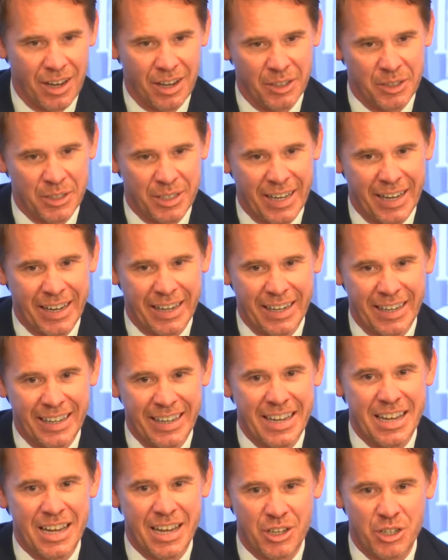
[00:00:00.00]
taking
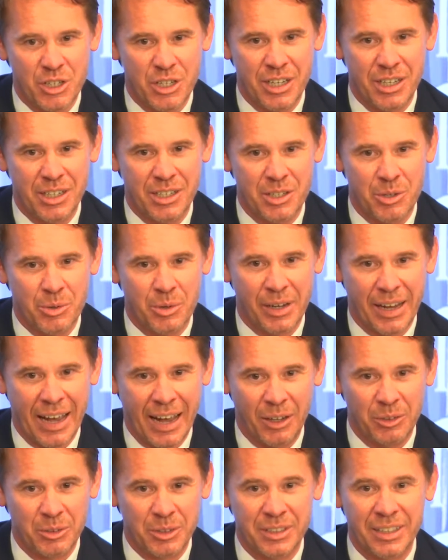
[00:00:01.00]
ESG into
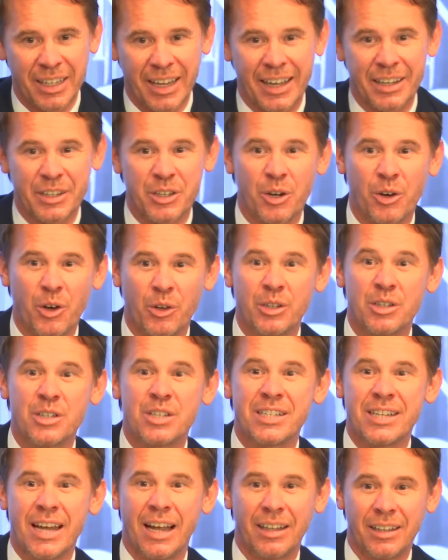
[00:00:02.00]
account, and you're going
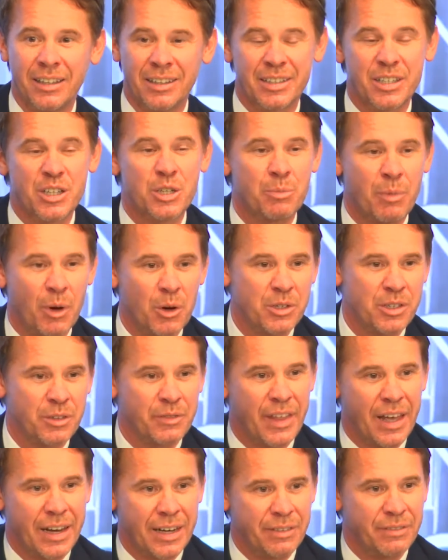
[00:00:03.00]
to dispose of
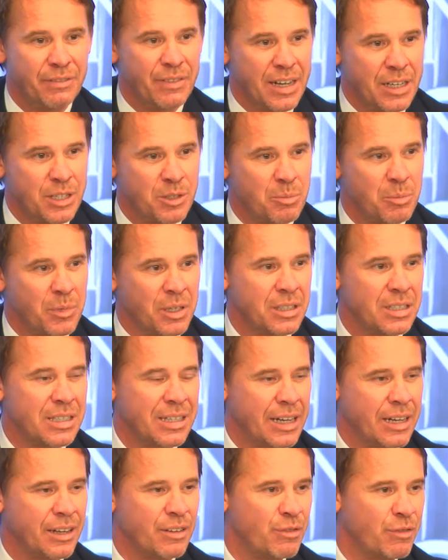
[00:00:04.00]
that investment
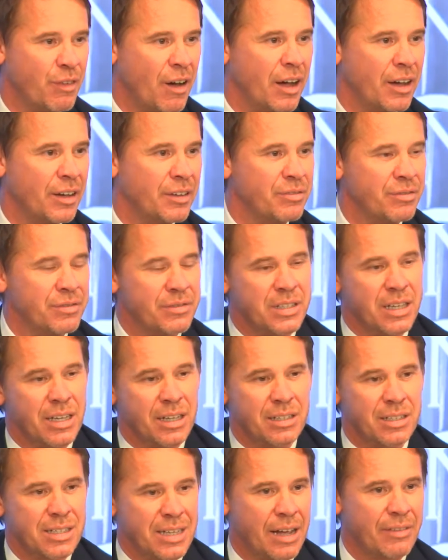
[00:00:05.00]
in 5,
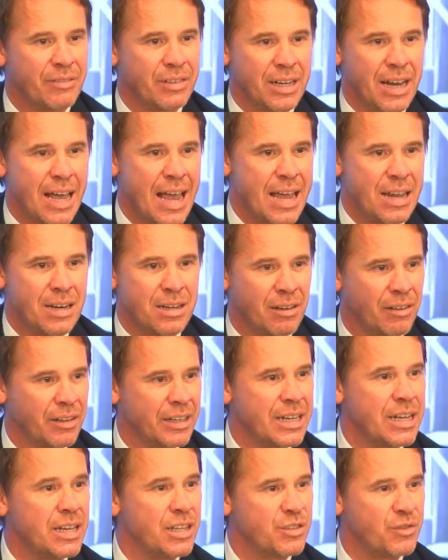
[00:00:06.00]
6, 7, 8, 9
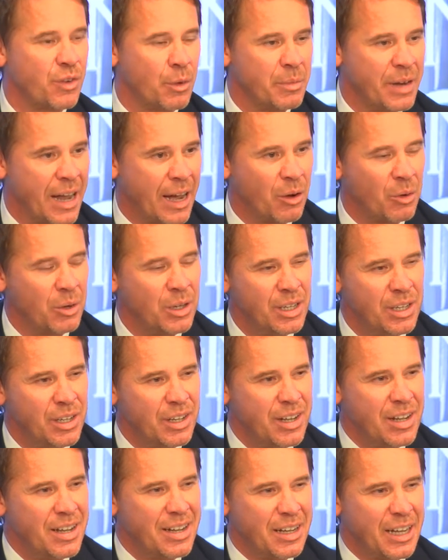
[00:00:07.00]
years from now.
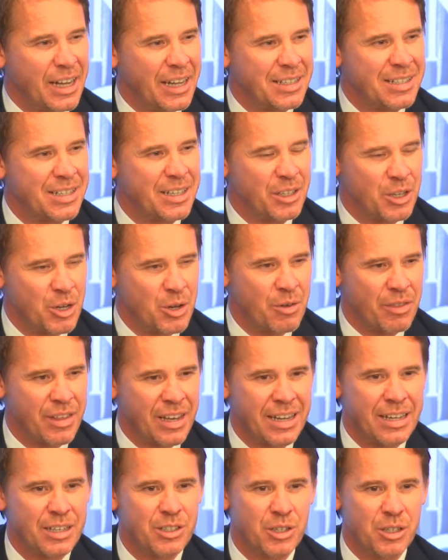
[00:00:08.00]
Do you
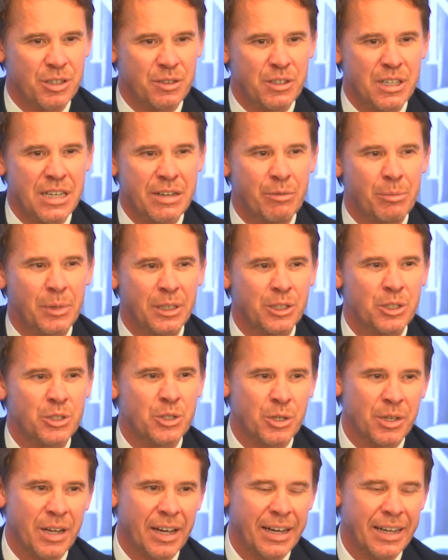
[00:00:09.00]
think it's conceivable
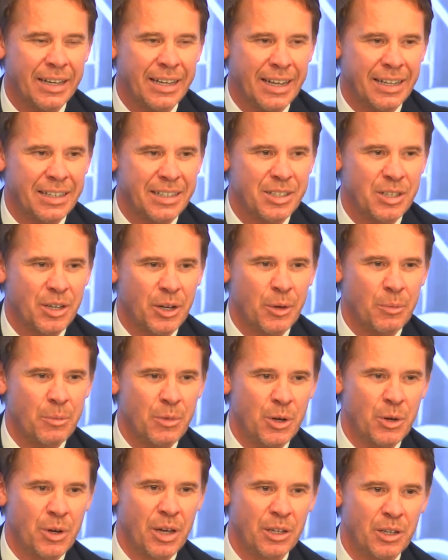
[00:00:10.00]
today that
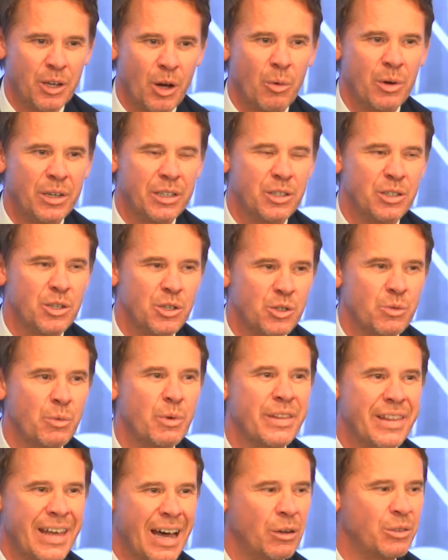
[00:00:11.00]
you can go into this
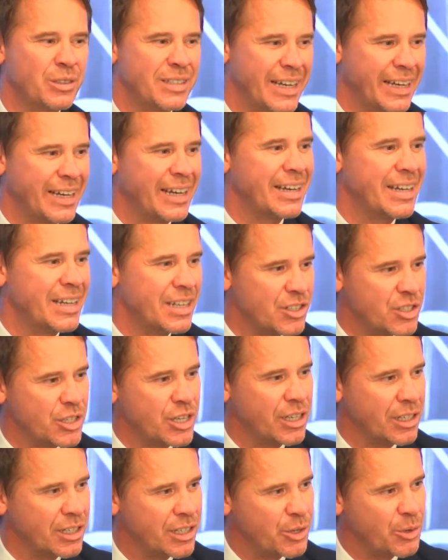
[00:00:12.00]
without taking
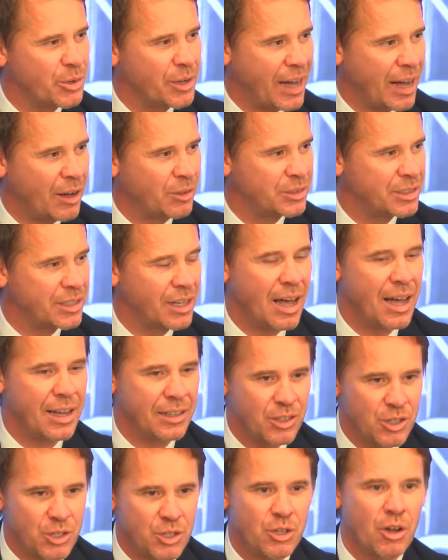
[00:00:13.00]
ESG into account at
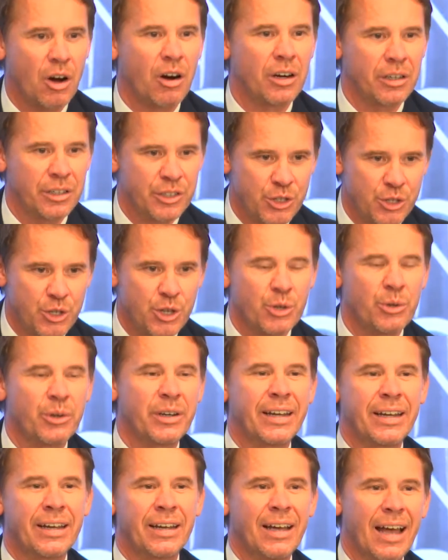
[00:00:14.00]
the start,
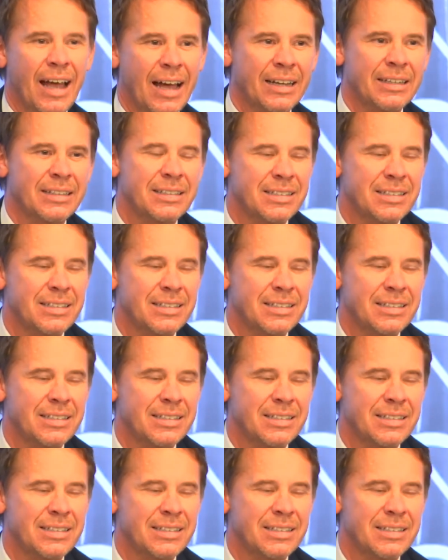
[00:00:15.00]
during, and